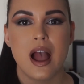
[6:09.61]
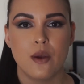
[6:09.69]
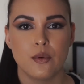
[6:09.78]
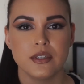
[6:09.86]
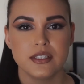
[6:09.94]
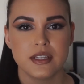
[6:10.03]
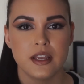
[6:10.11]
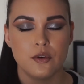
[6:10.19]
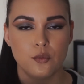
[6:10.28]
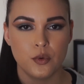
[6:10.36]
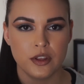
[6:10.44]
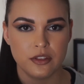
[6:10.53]
I will say
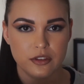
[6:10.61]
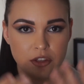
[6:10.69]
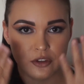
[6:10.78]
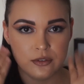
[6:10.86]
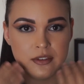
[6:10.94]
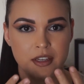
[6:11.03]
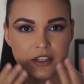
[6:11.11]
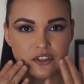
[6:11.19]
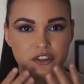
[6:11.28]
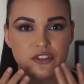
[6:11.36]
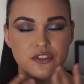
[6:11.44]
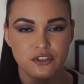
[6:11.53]
with using it
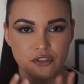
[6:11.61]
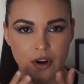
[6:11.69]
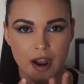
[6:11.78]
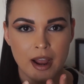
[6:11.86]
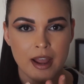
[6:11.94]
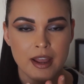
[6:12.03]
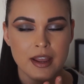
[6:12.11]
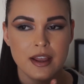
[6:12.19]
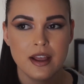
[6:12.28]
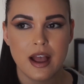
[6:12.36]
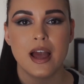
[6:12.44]
just dry,